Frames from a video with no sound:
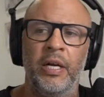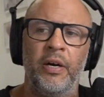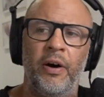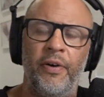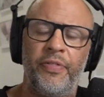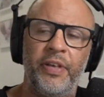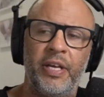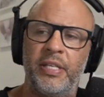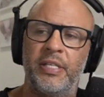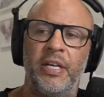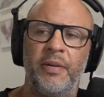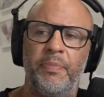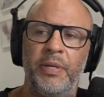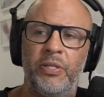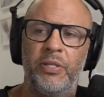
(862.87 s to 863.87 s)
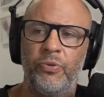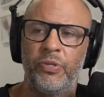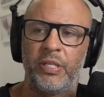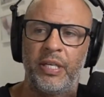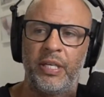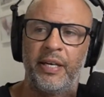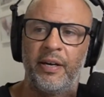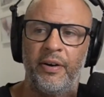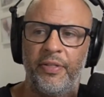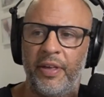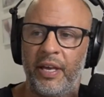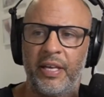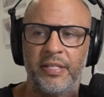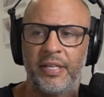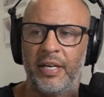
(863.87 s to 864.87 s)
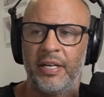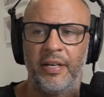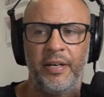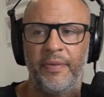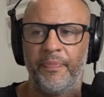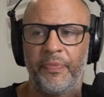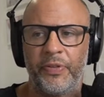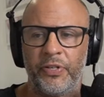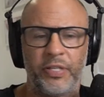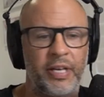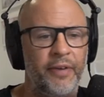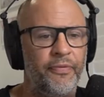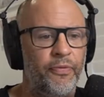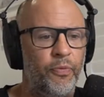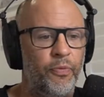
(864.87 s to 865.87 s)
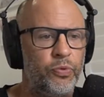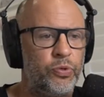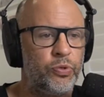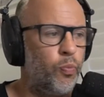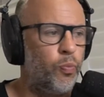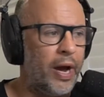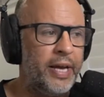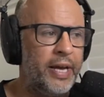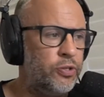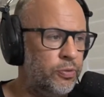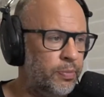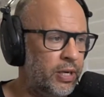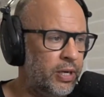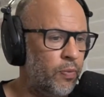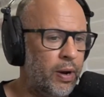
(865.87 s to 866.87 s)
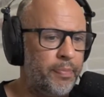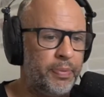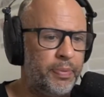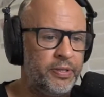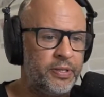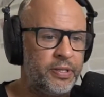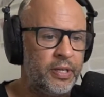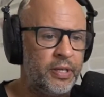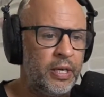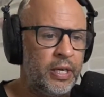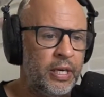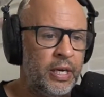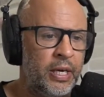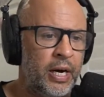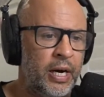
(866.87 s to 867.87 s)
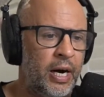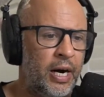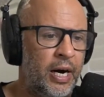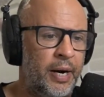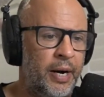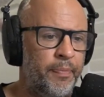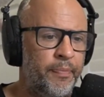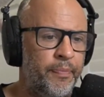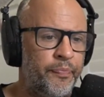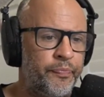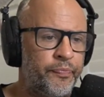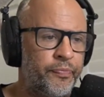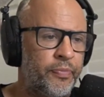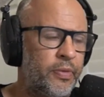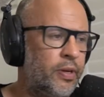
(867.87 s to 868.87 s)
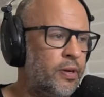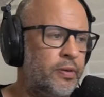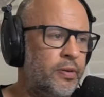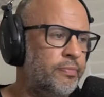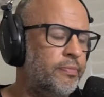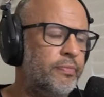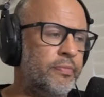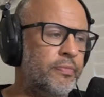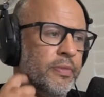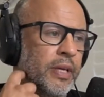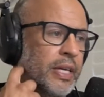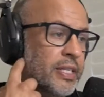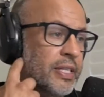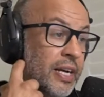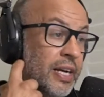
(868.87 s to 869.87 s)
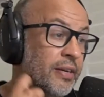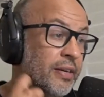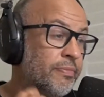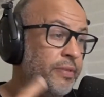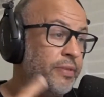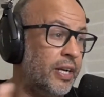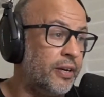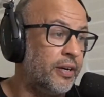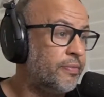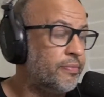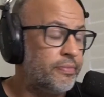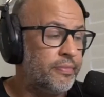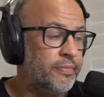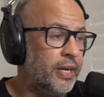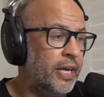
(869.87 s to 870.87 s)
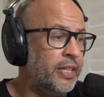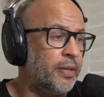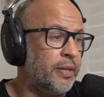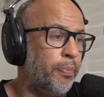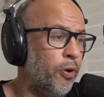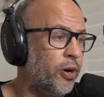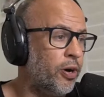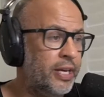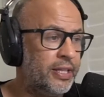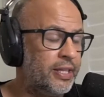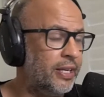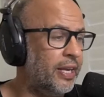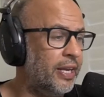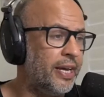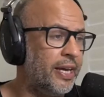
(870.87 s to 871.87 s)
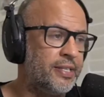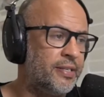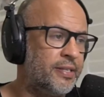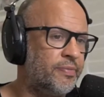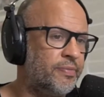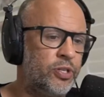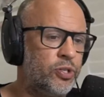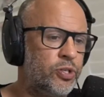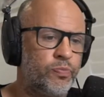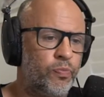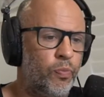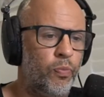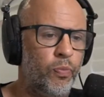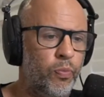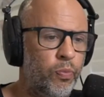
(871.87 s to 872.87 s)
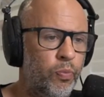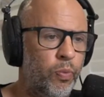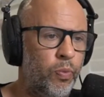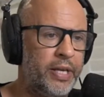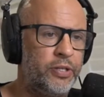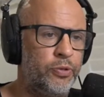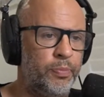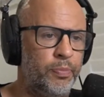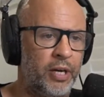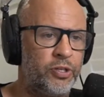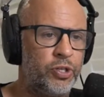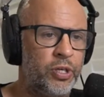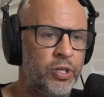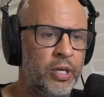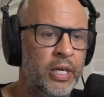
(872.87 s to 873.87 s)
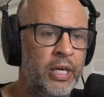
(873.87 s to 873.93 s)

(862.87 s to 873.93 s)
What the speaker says: I think he's going to be too slick. I think he's going to just have way too many weapons. He's going to, hit the body, hit the legs, just way too much.